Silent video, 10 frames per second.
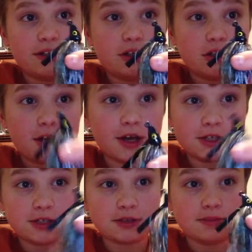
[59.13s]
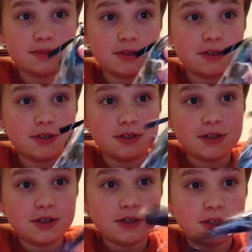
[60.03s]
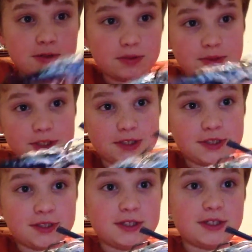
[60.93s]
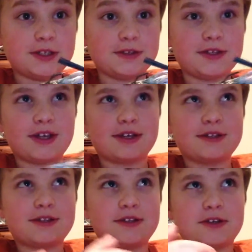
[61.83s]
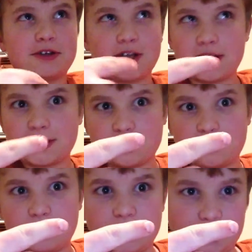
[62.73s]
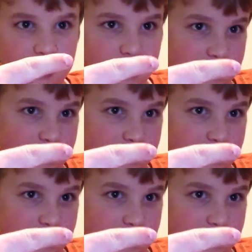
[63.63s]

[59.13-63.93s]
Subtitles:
custom swim jig. So it's like they're custom, but then